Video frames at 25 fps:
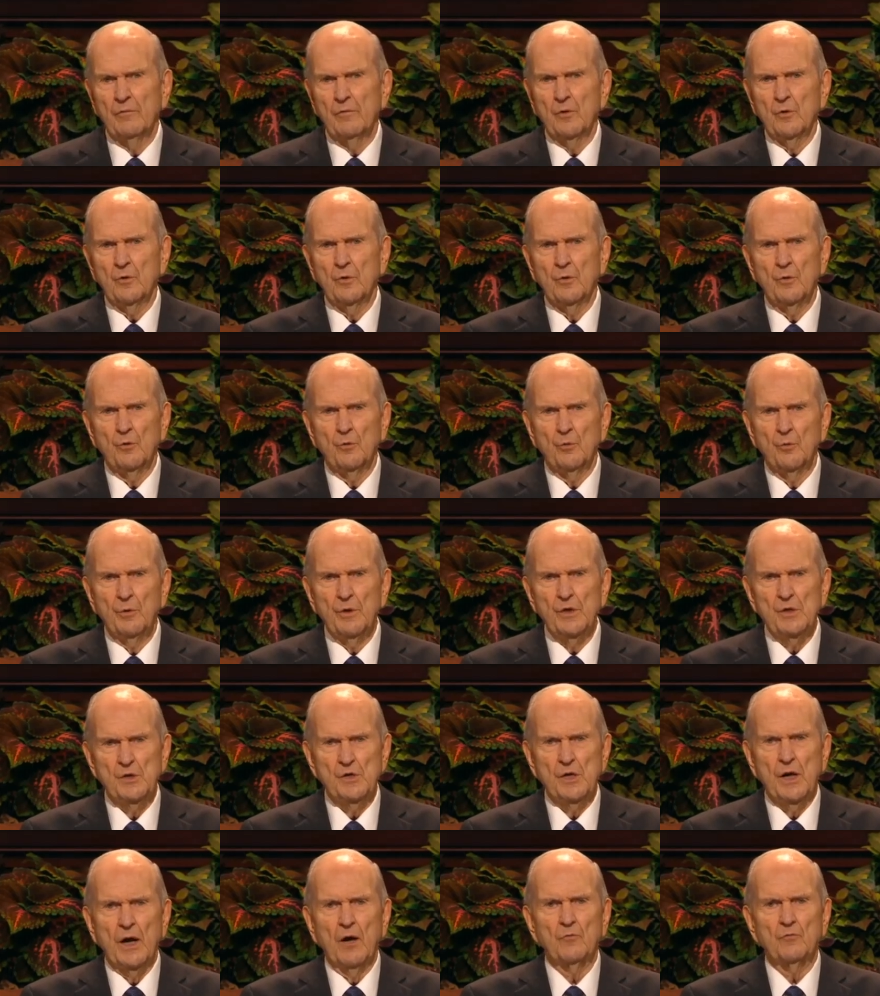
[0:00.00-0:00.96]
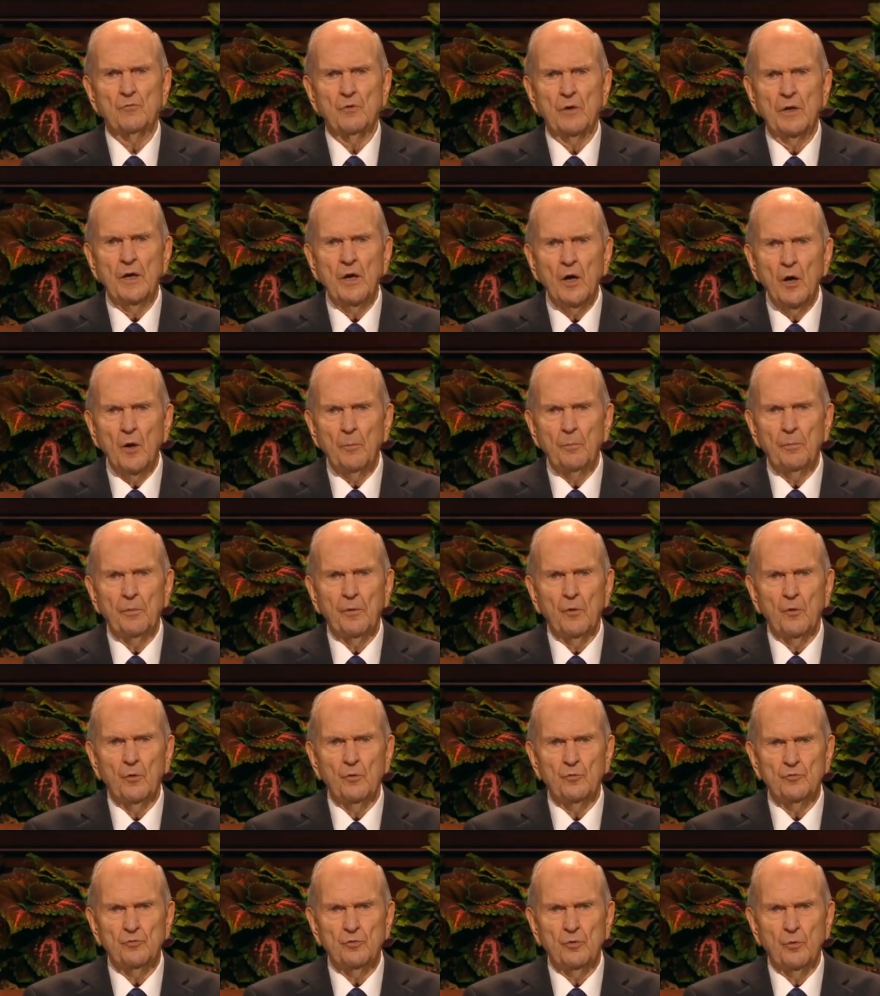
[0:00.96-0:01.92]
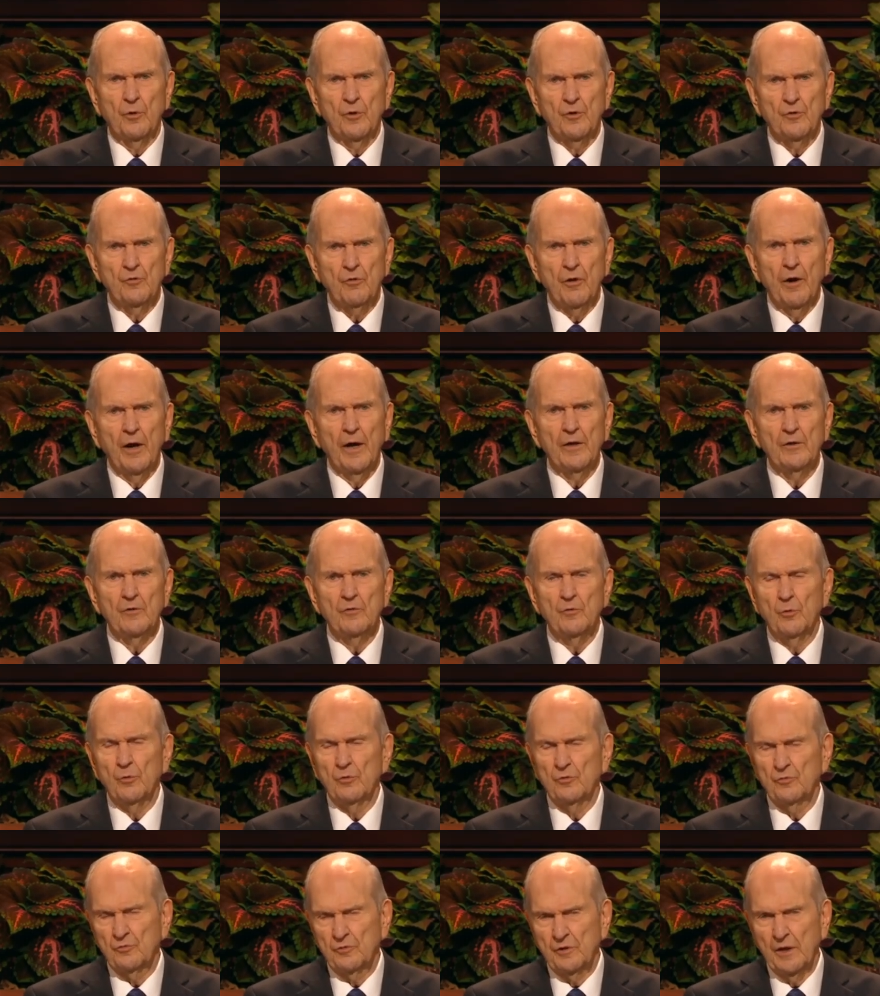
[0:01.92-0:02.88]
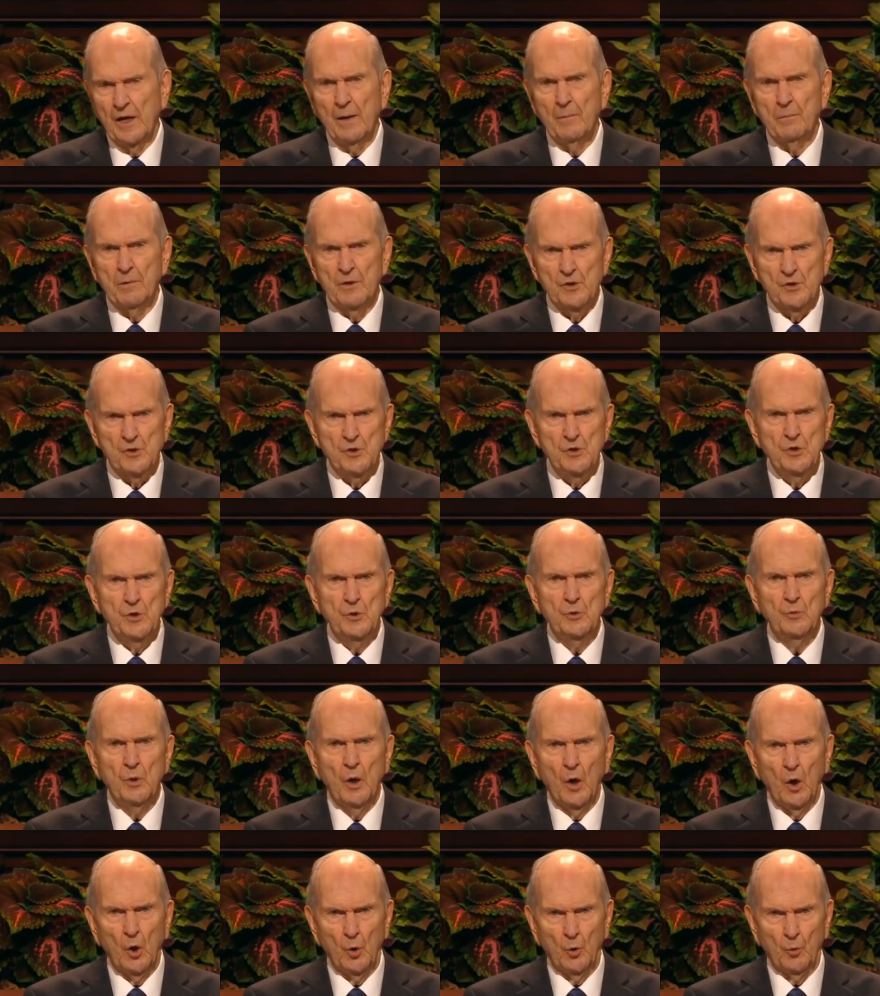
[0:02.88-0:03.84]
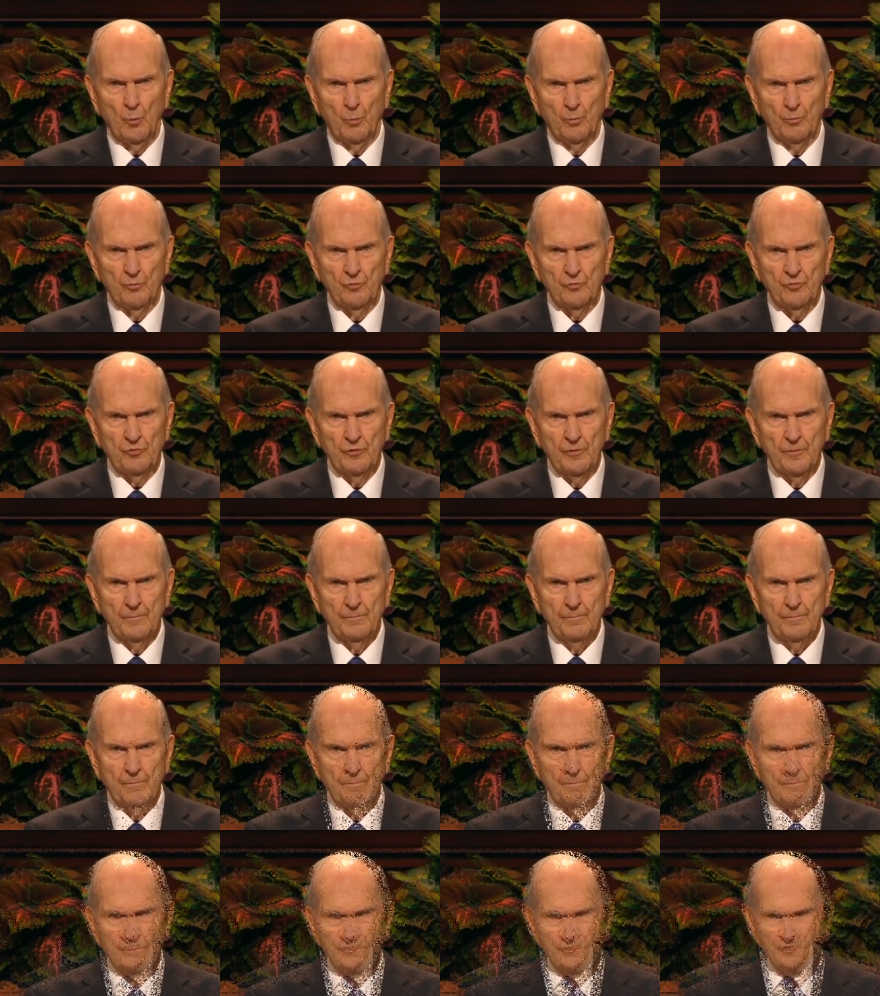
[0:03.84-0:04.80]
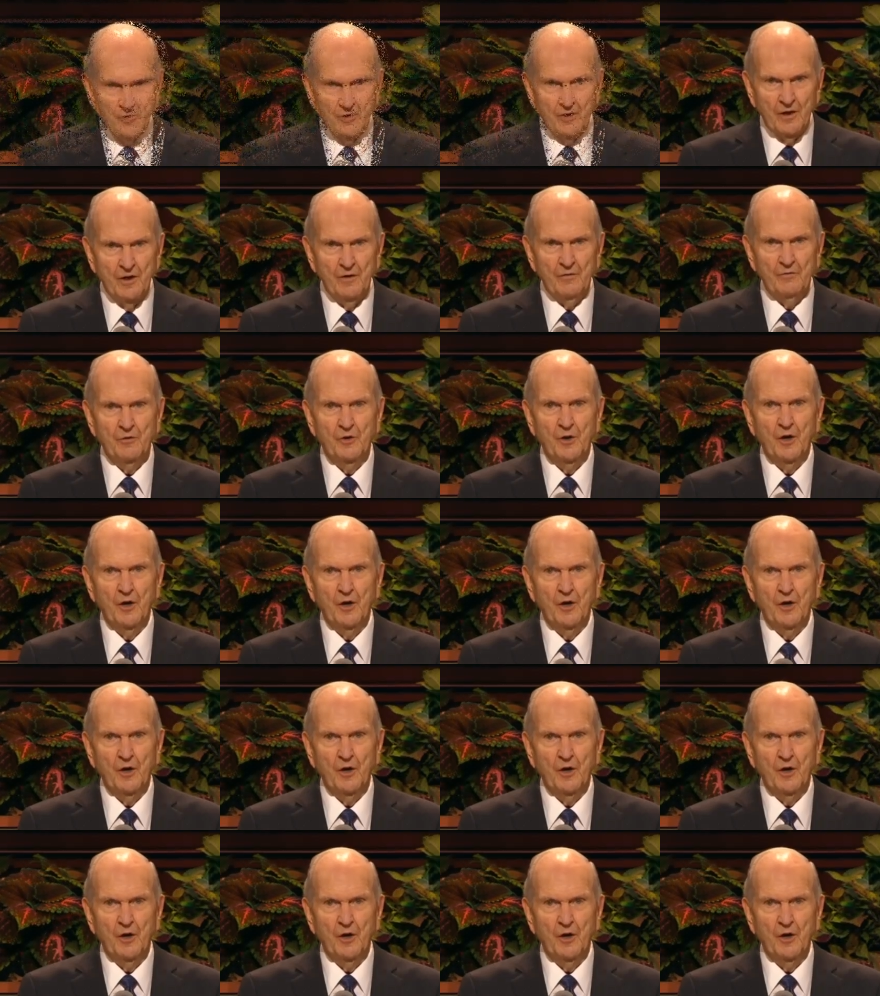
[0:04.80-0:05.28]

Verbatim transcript: you who reach out to help those who are trying to establish new homes. To love